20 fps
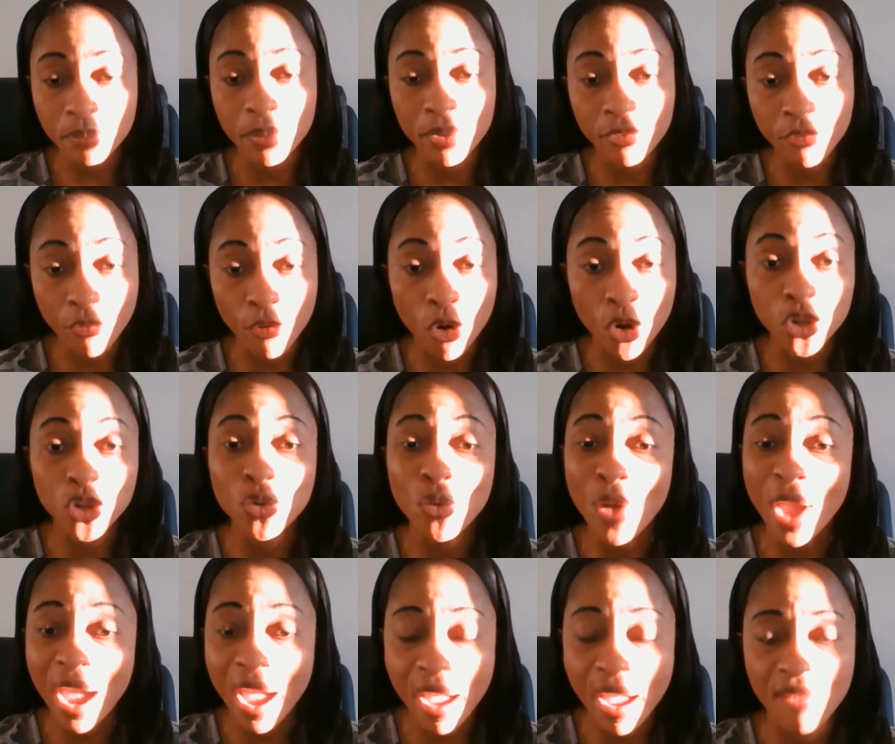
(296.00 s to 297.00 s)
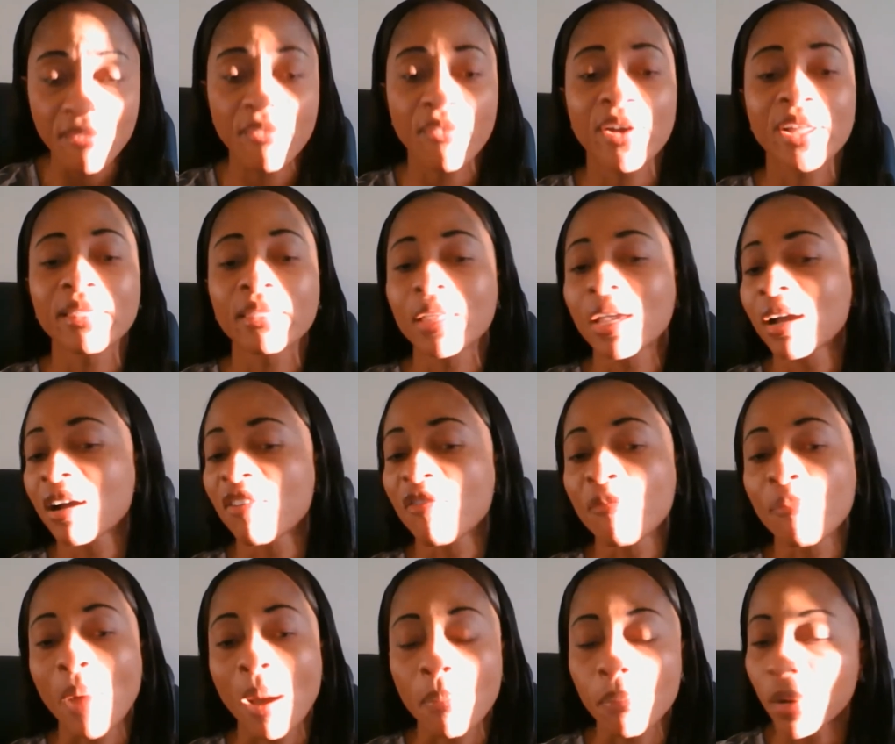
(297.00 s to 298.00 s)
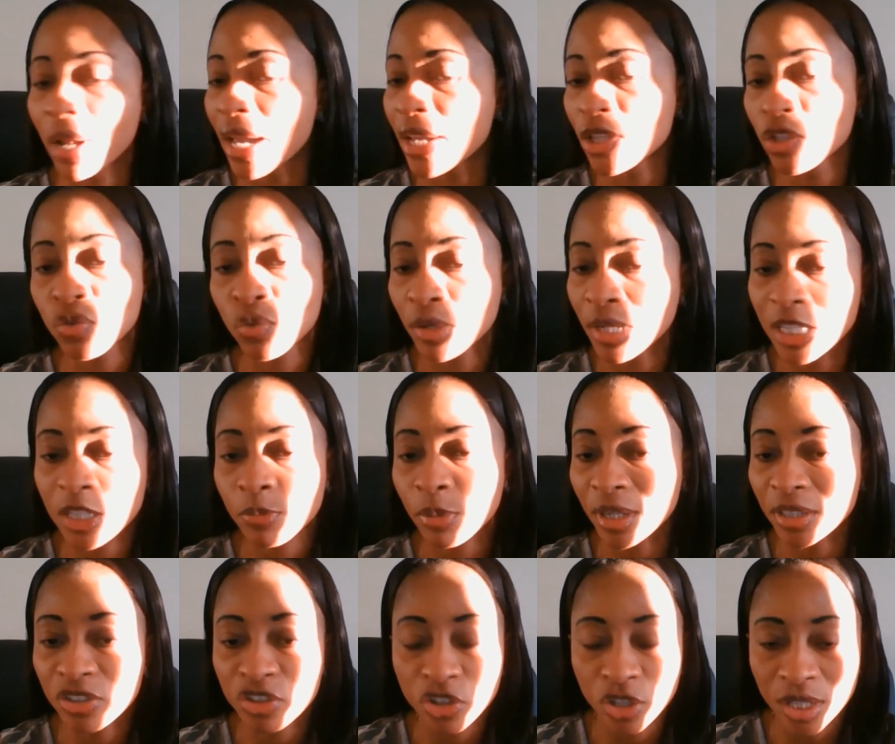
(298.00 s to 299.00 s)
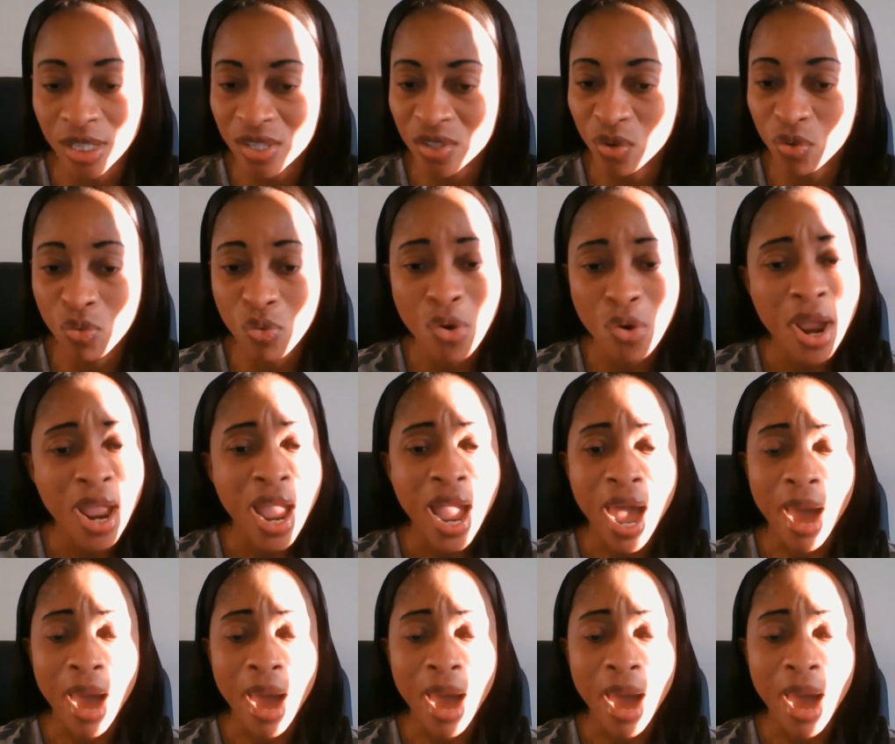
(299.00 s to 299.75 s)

before you ever think of applying to nurse practitioner school.